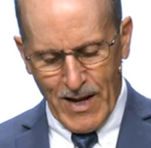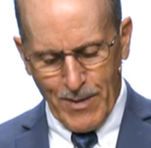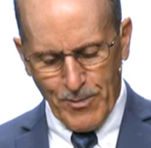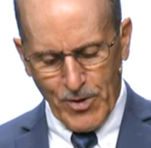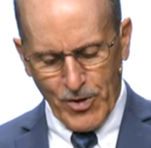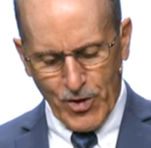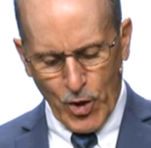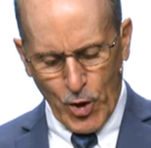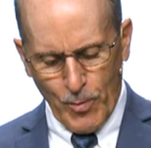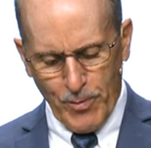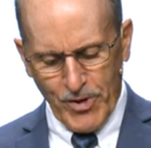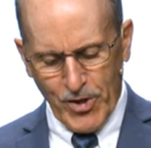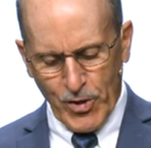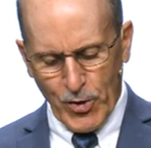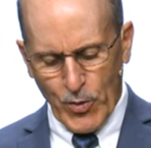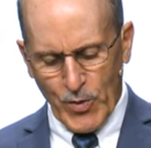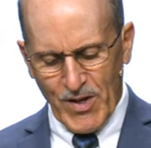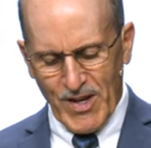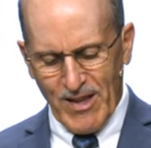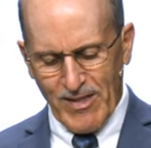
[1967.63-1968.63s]
determined to
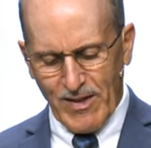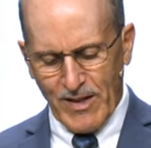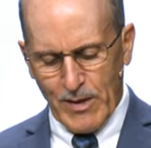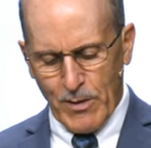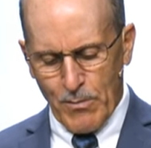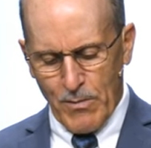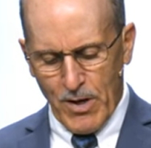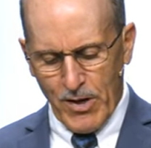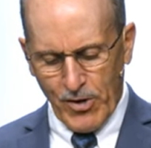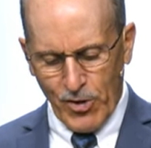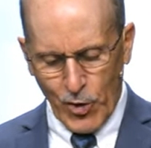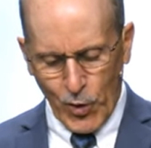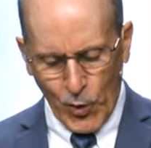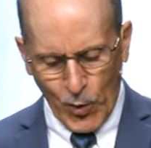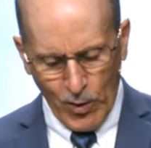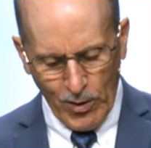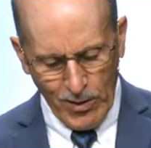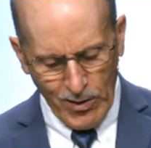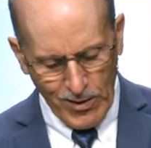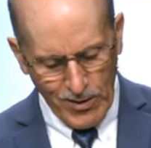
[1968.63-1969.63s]
know nothing among you